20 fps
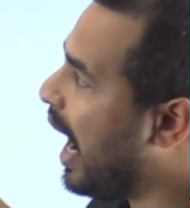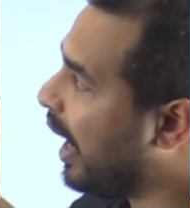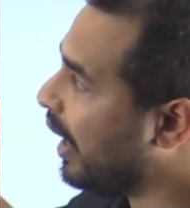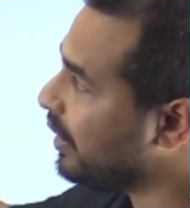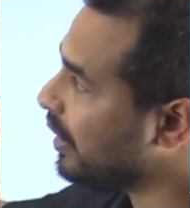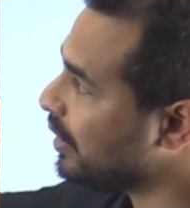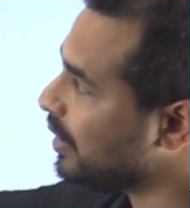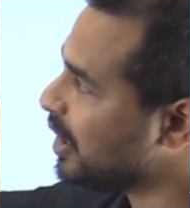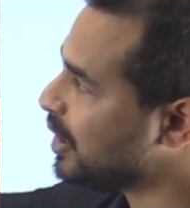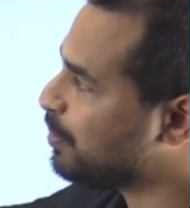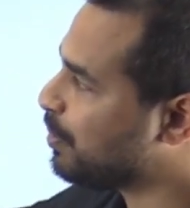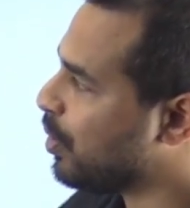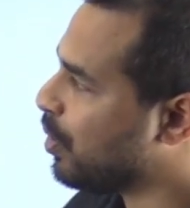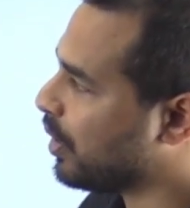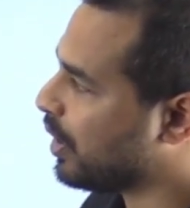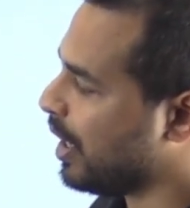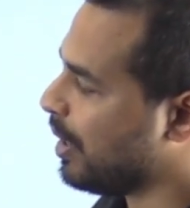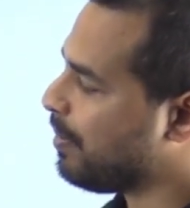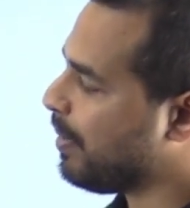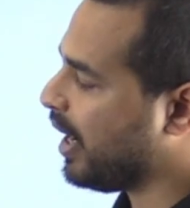Under this
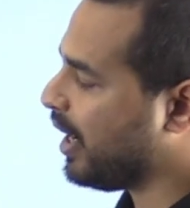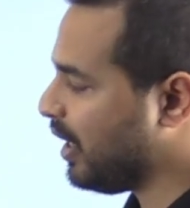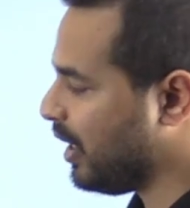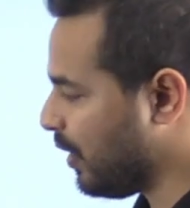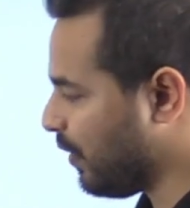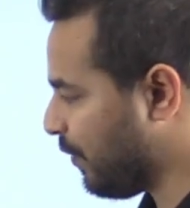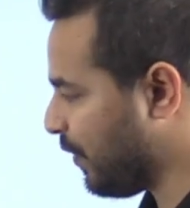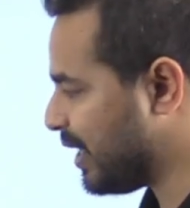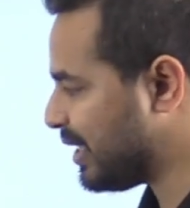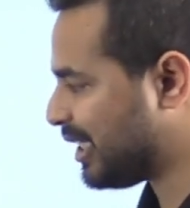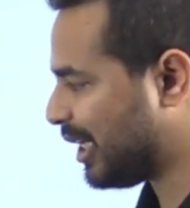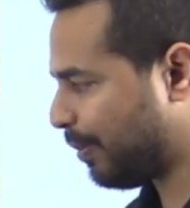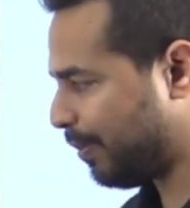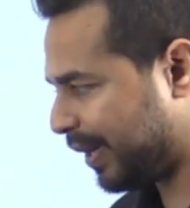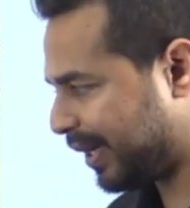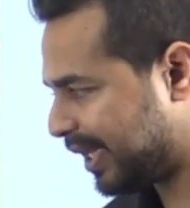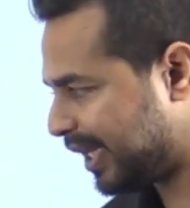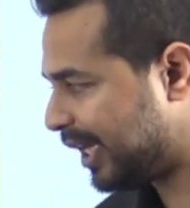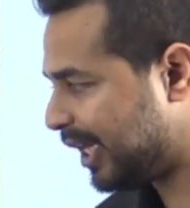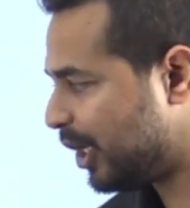program, my dear friends, let
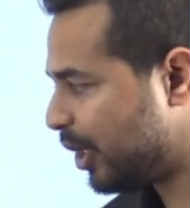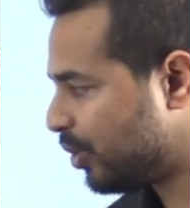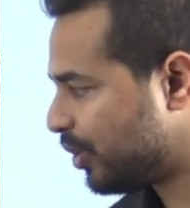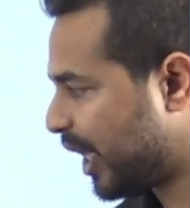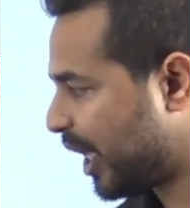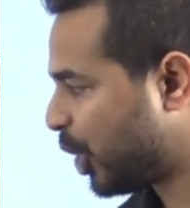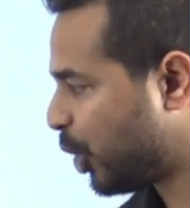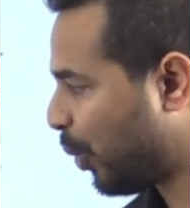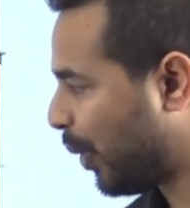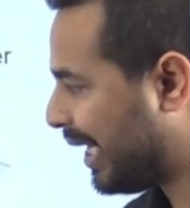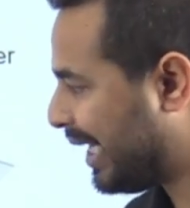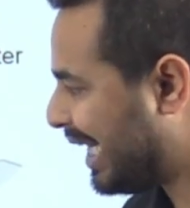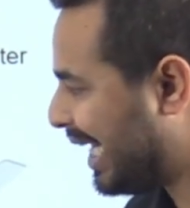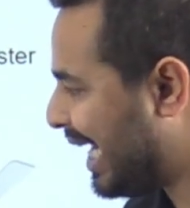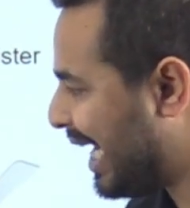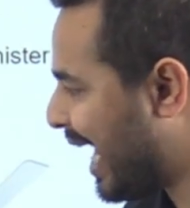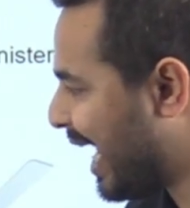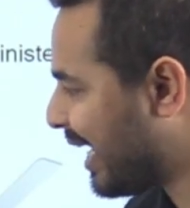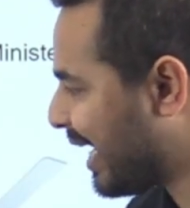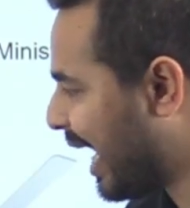me tell you that
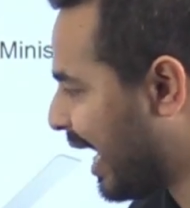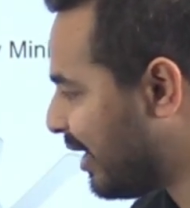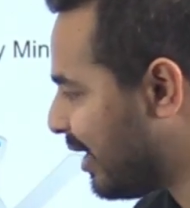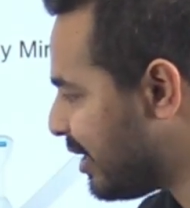twenty lakh